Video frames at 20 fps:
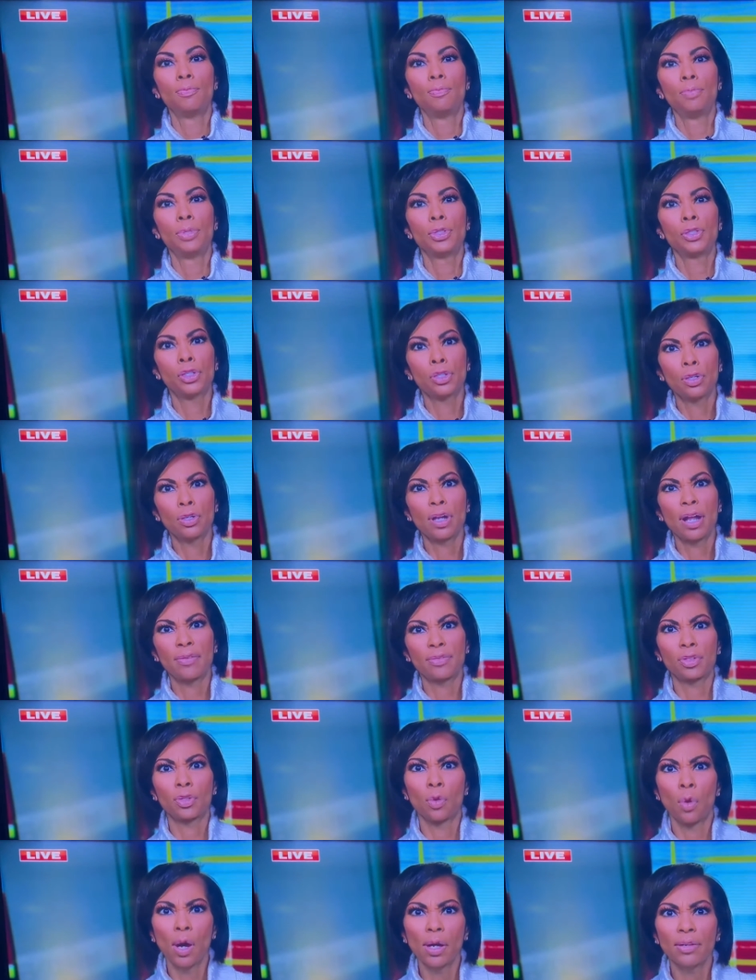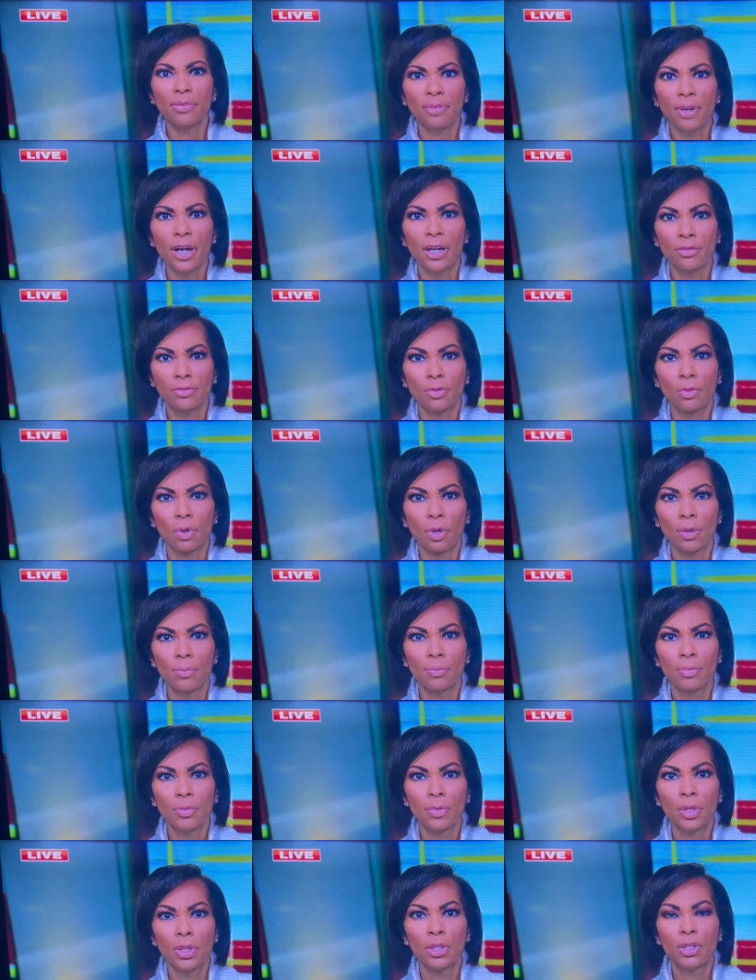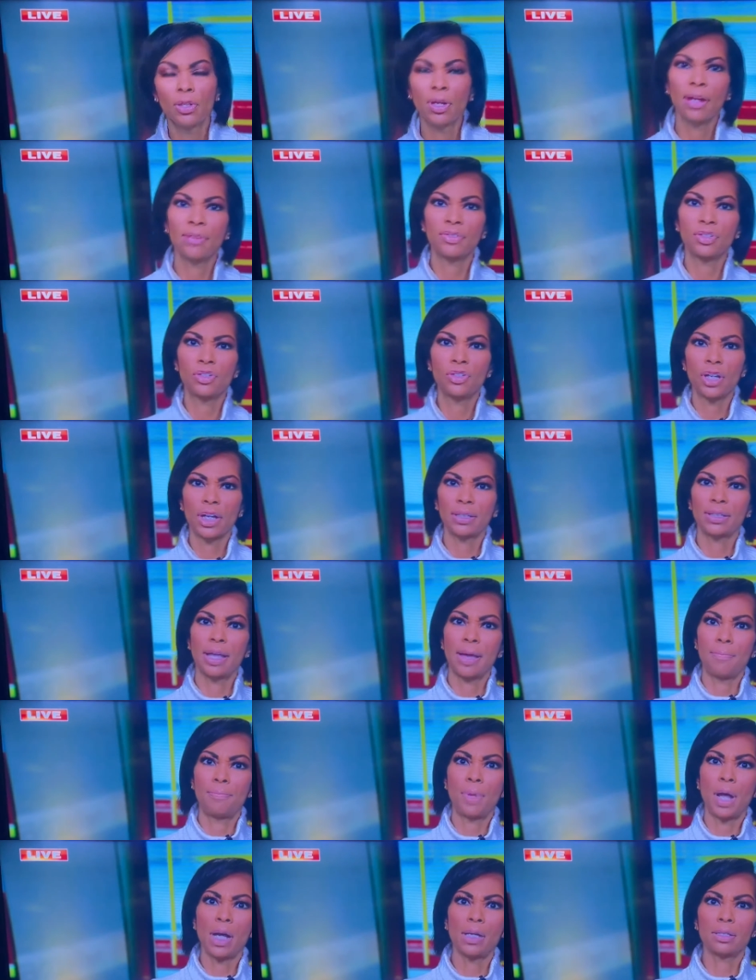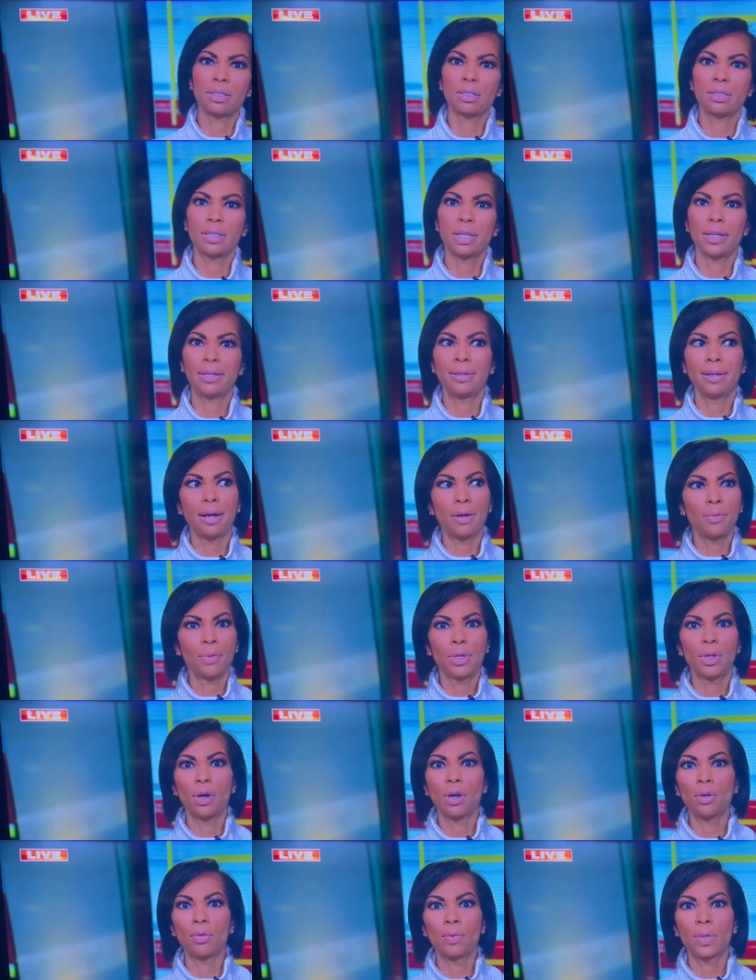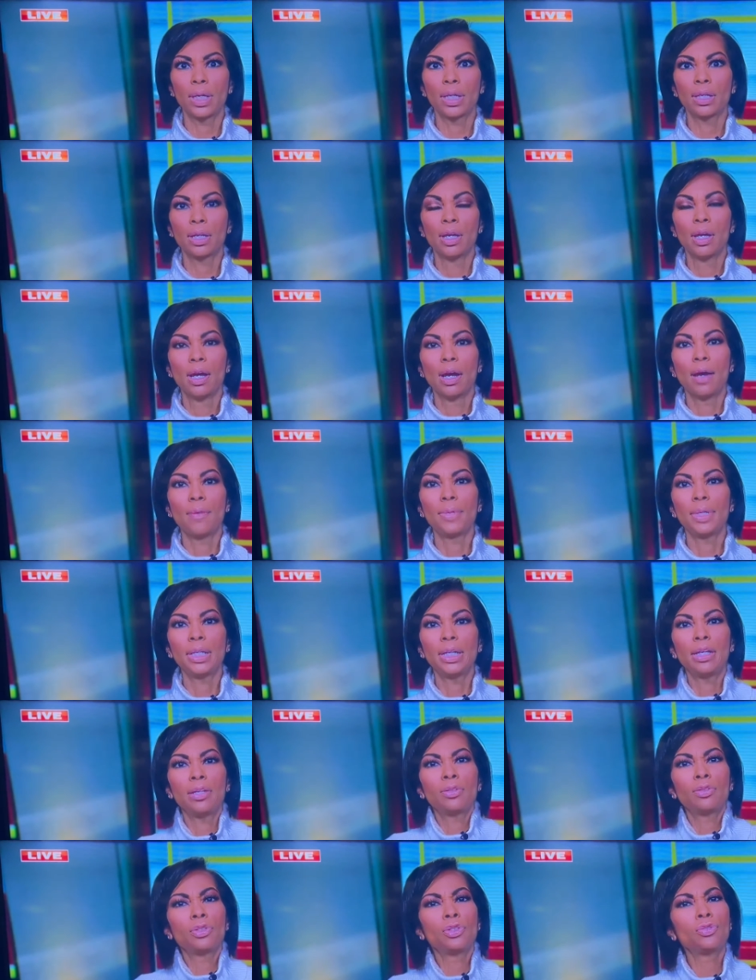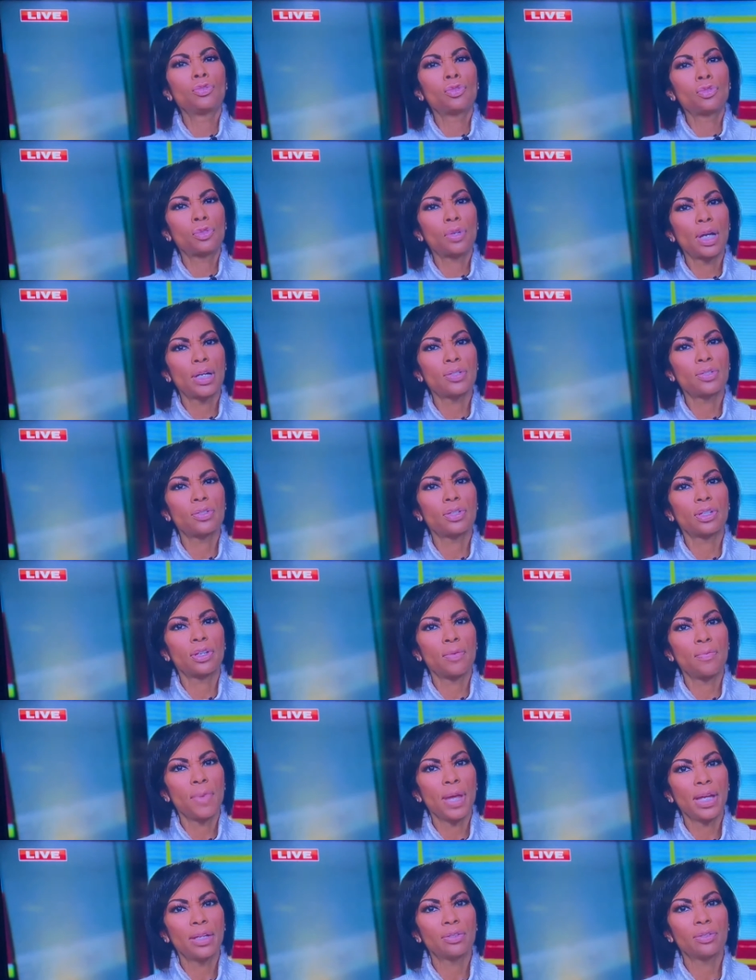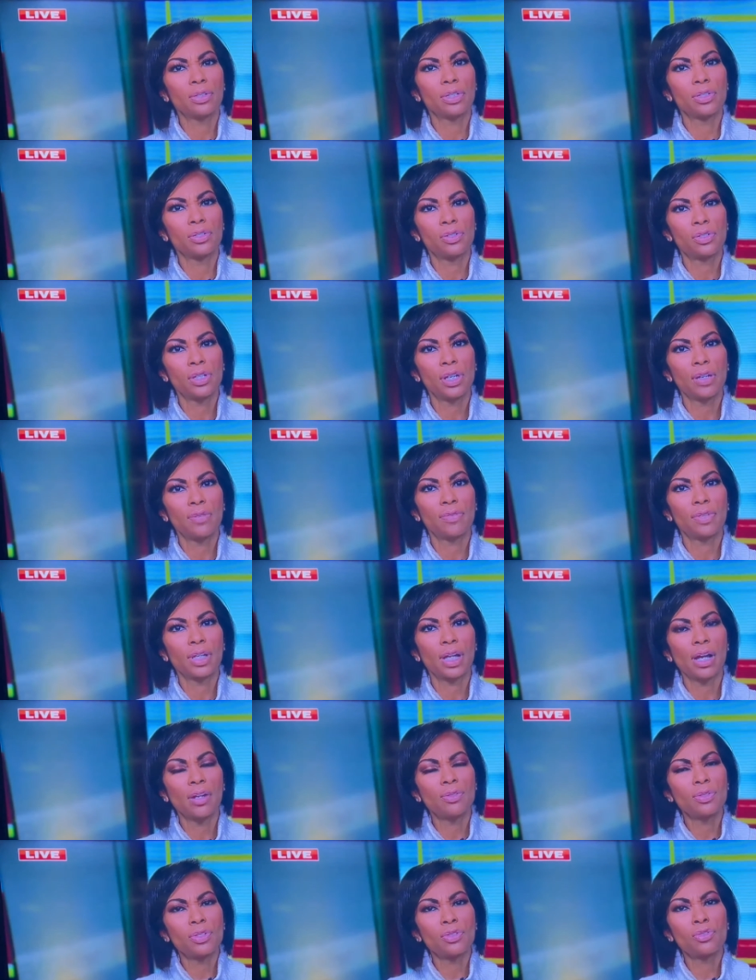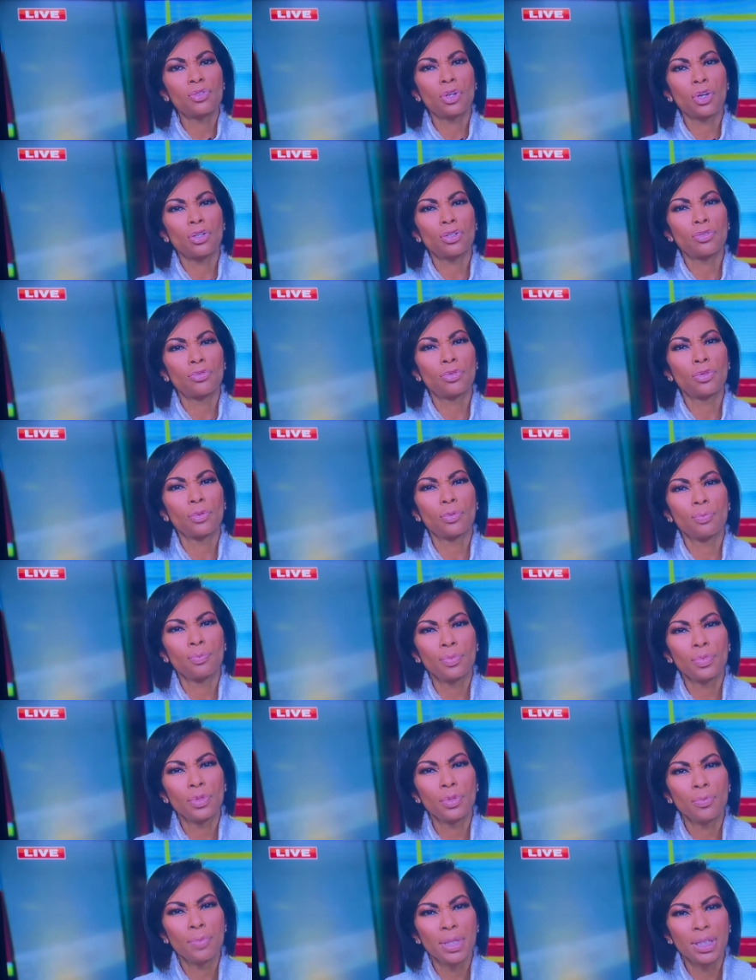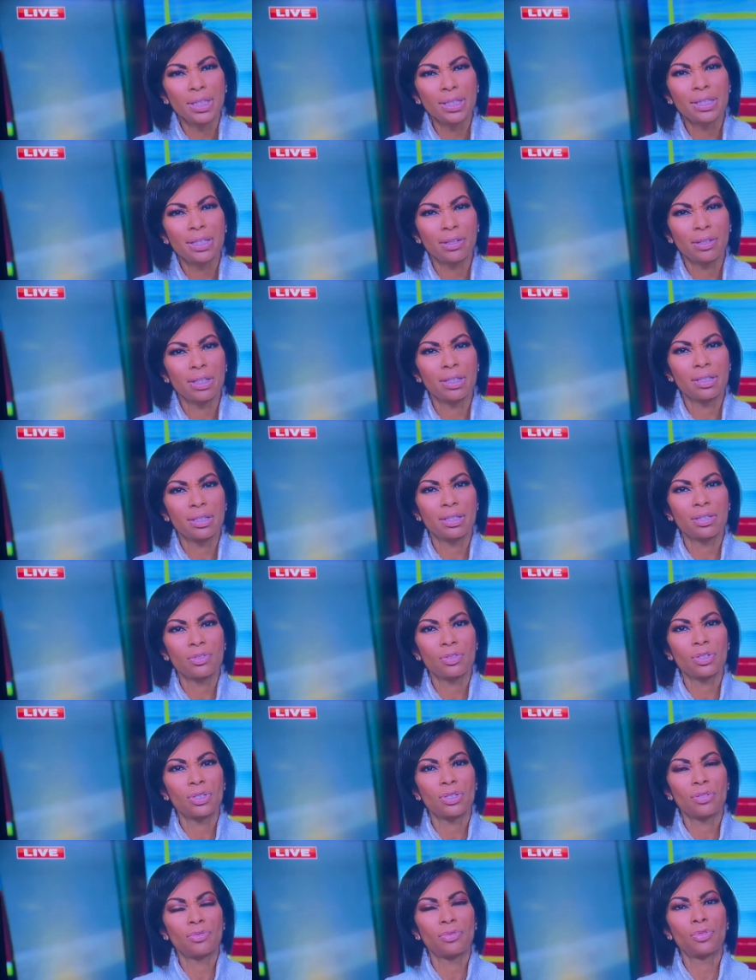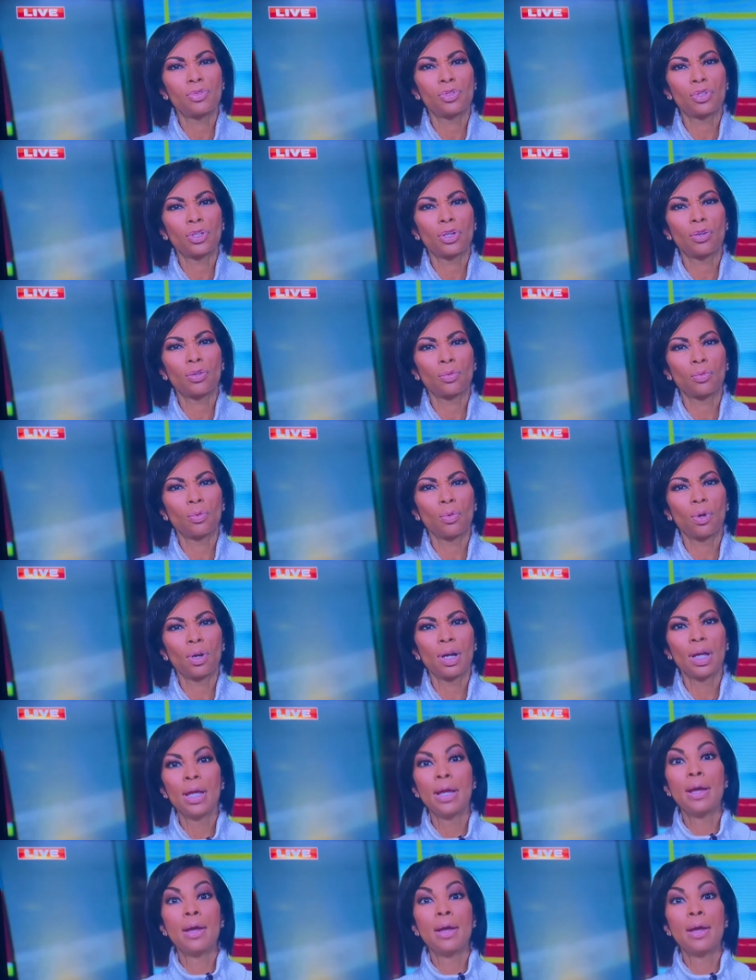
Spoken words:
But you don't have to quantify it for them. You don't have to check that box and say, yeah, we are weak. I mean, either you trust the commander-in-chief, the guy who's in charge of your military decisions if you should go to war,